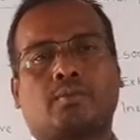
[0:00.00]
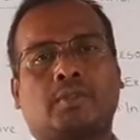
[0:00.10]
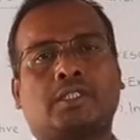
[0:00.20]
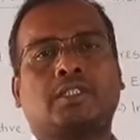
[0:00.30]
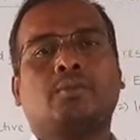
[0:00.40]

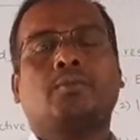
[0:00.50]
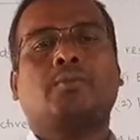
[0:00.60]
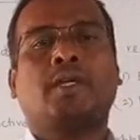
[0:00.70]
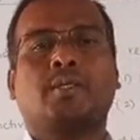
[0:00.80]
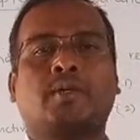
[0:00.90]
It is
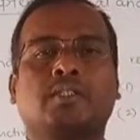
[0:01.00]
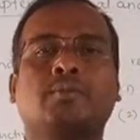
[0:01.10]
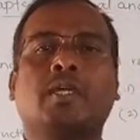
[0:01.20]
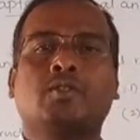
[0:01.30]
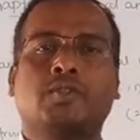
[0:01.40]
made by the
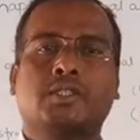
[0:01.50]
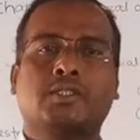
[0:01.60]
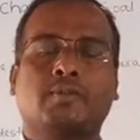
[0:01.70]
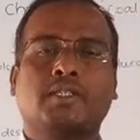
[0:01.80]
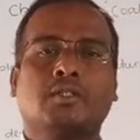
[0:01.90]

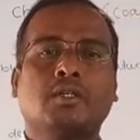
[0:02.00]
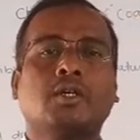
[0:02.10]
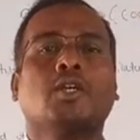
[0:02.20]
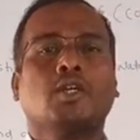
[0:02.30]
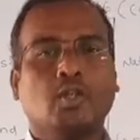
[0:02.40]
manufactured by the
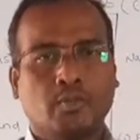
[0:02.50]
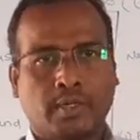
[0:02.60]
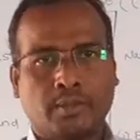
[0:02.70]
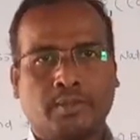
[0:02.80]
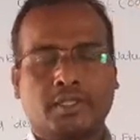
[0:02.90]

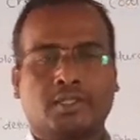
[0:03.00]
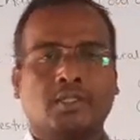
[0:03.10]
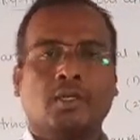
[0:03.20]
human beings.